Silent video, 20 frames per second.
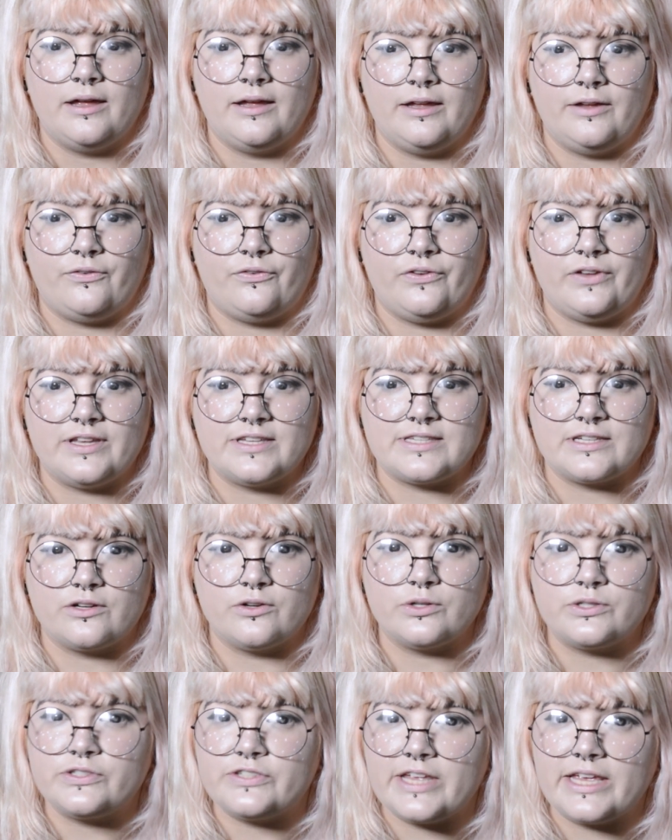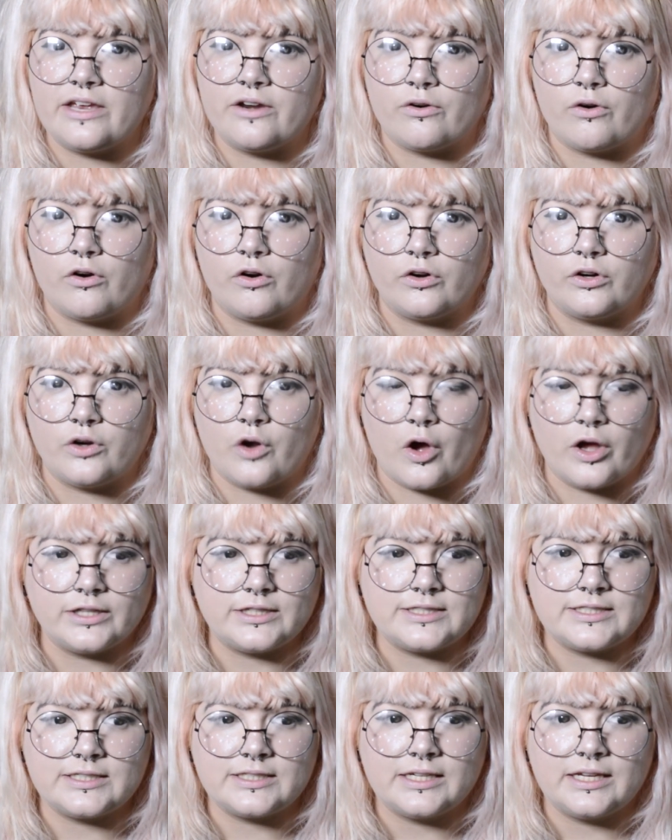if he is a good singer or
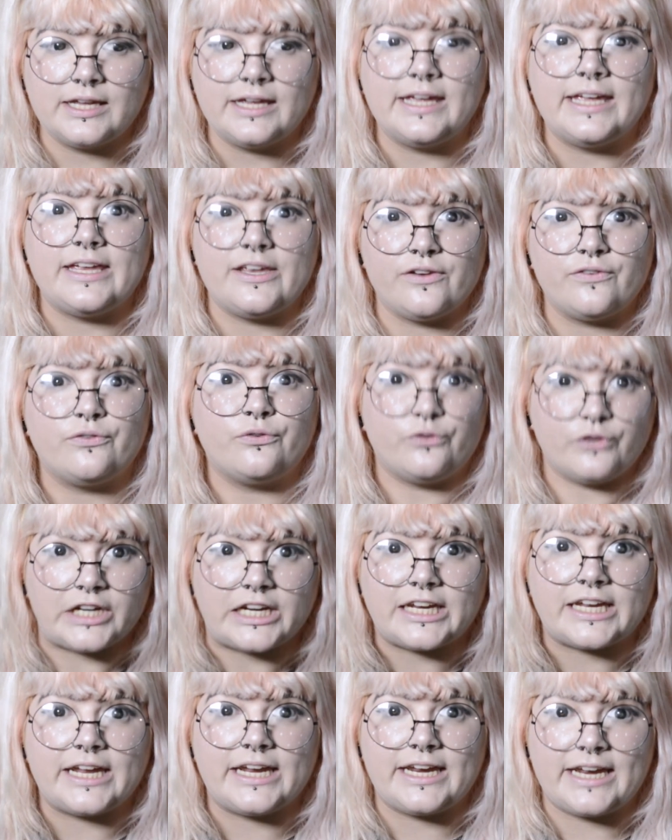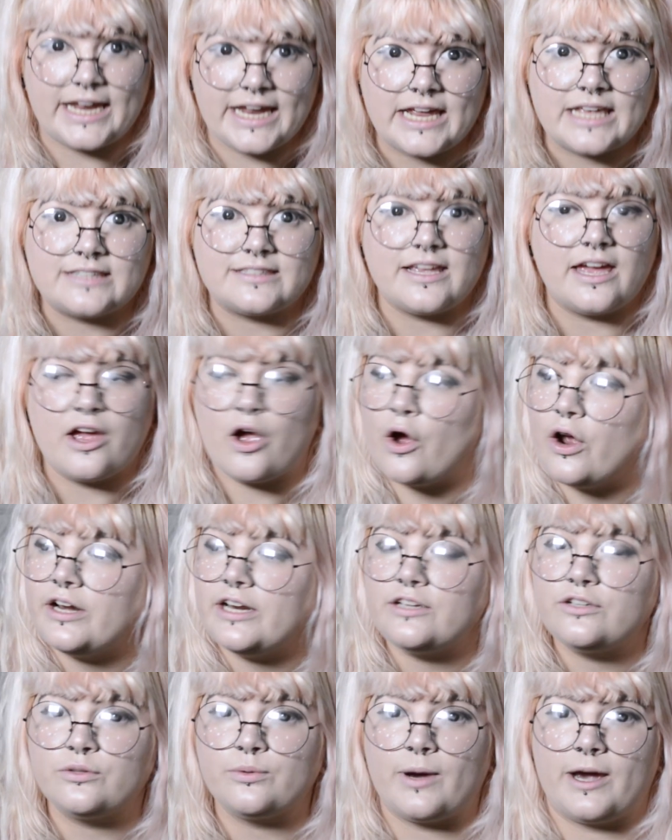not, he freaking is. I heard
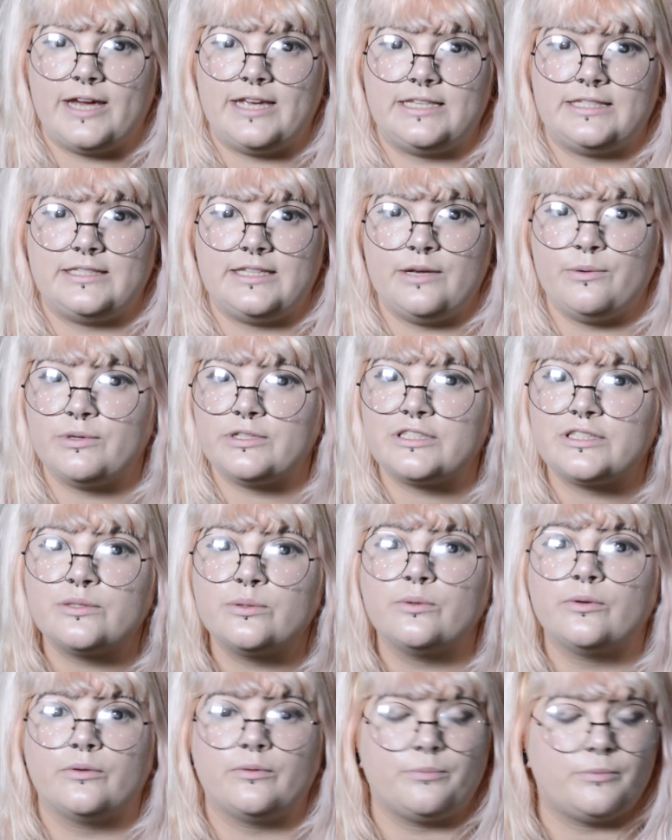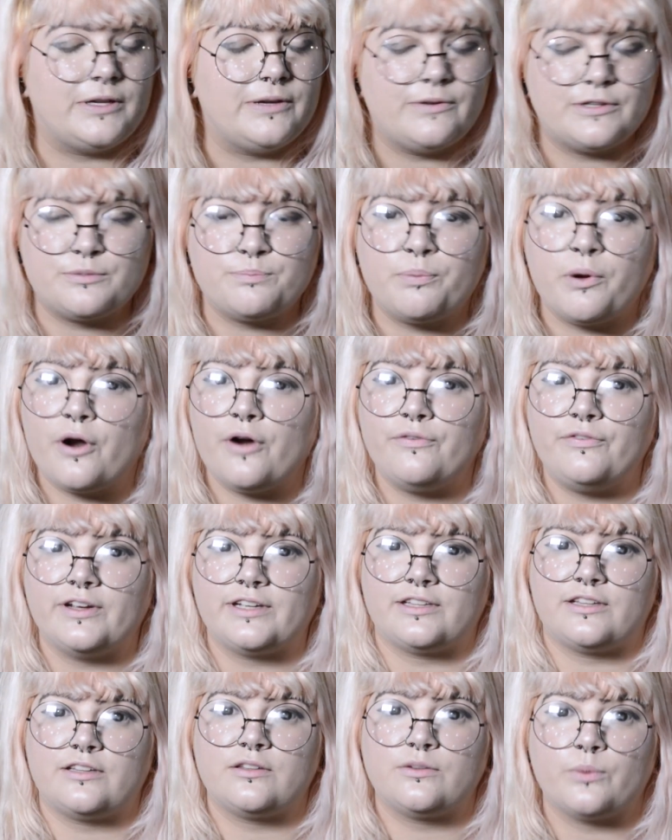it twice. It was
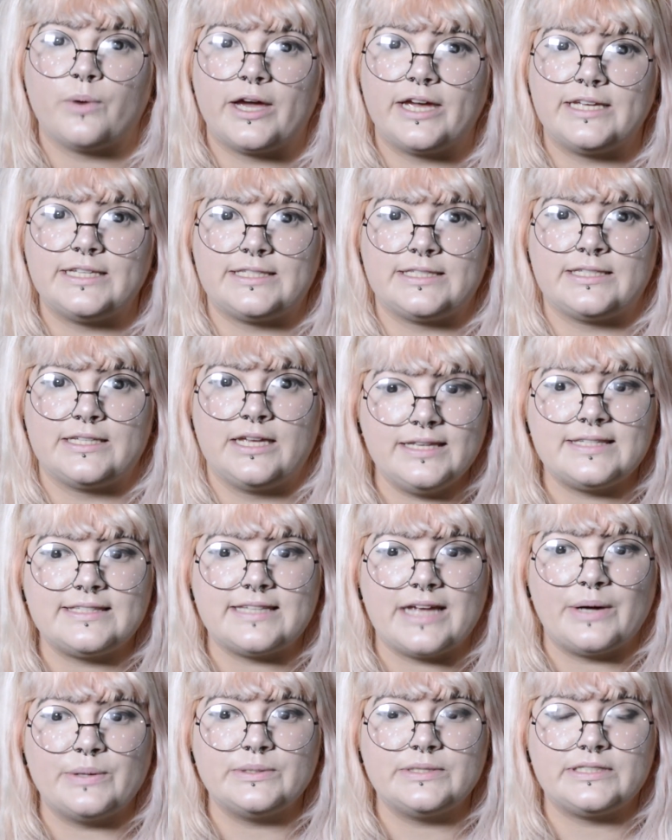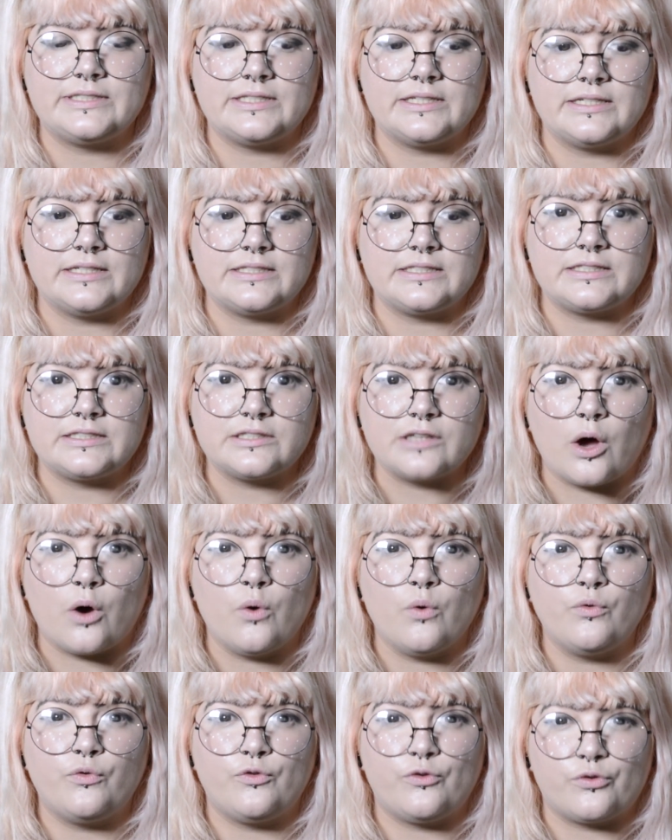perfect twice. He sounds
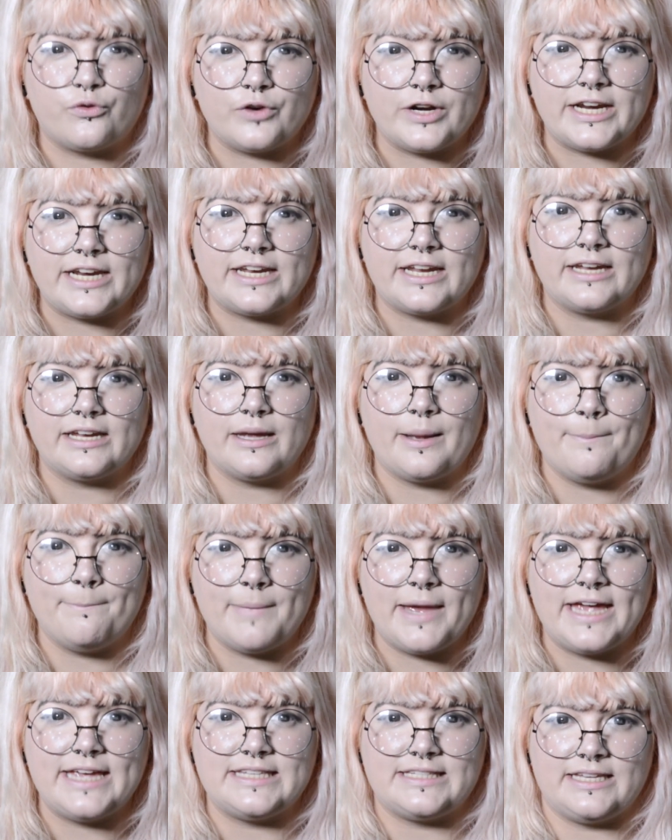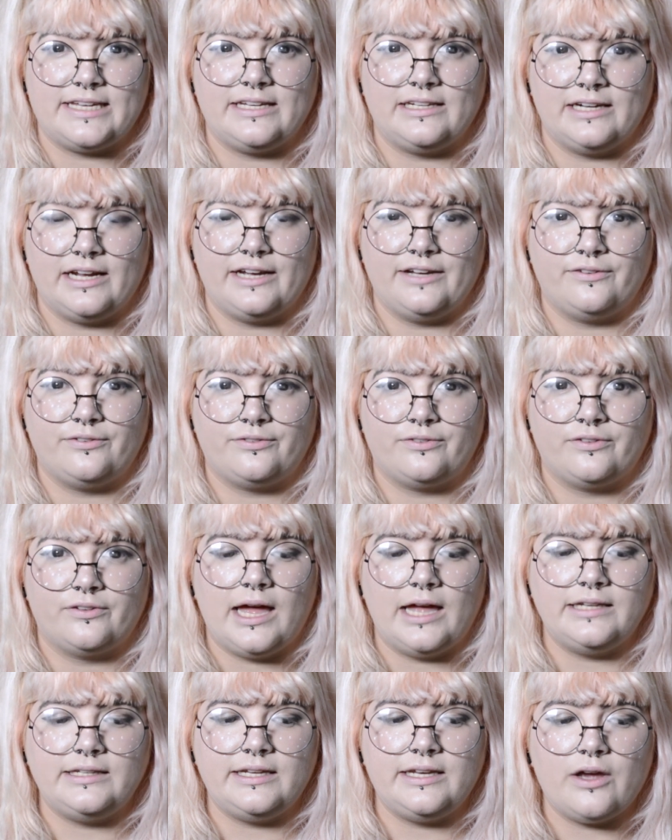so freaking amazing live.
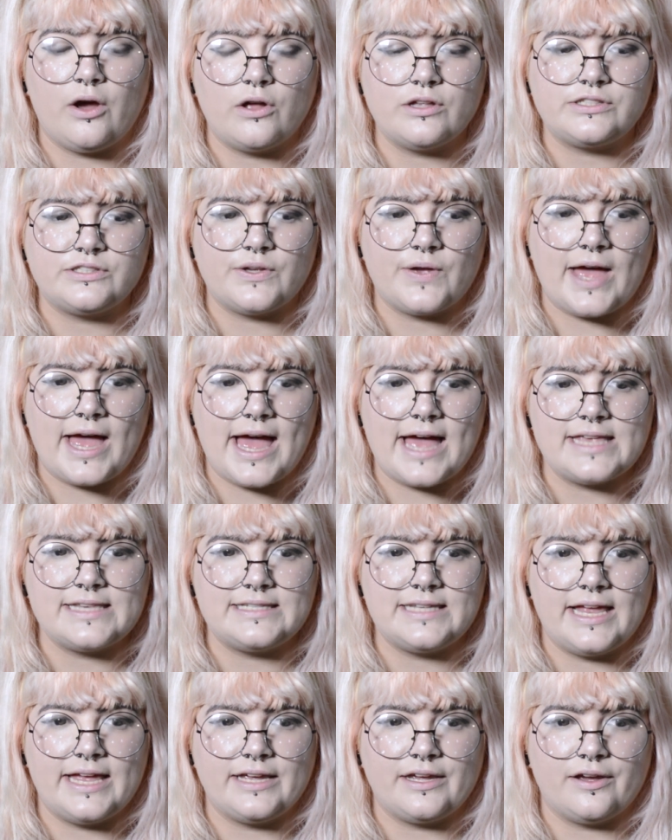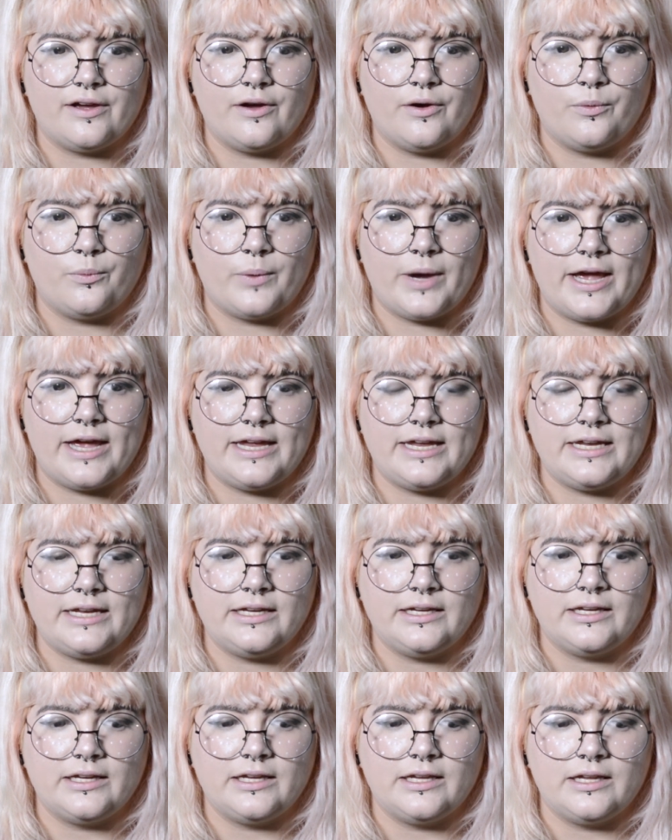And he also has like a
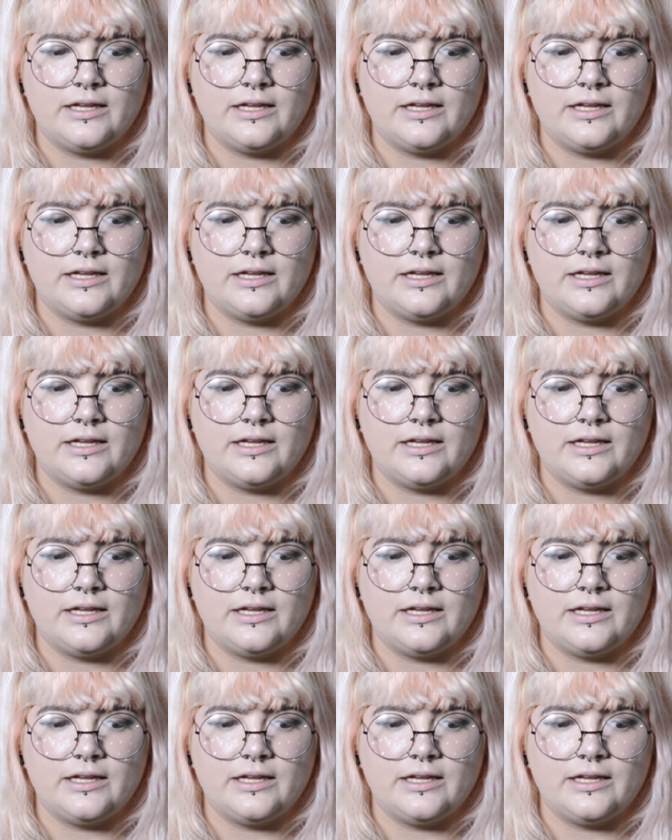way